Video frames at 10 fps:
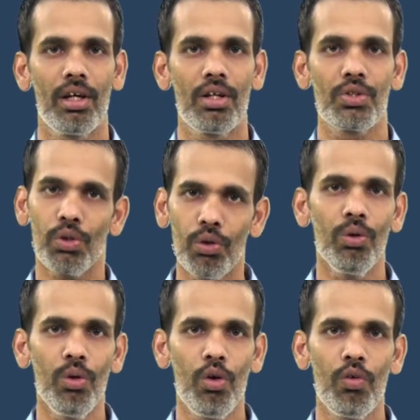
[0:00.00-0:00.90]

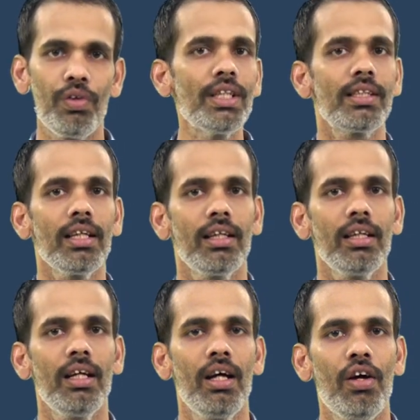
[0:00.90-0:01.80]
So, we say
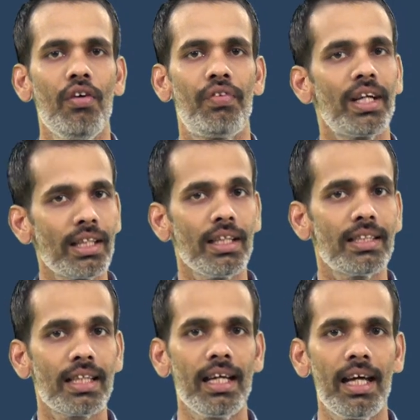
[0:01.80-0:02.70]
that friction
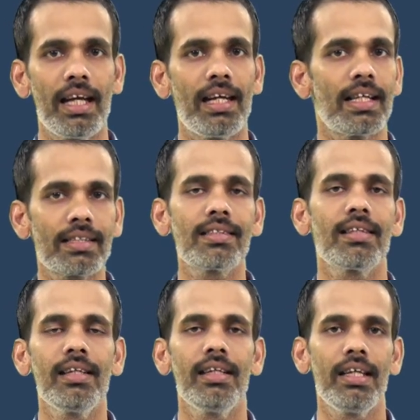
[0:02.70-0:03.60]
is a
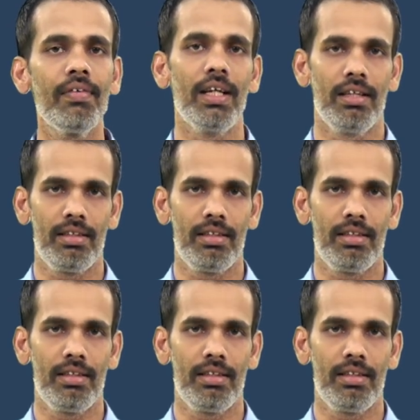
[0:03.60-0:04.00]
necessary evil.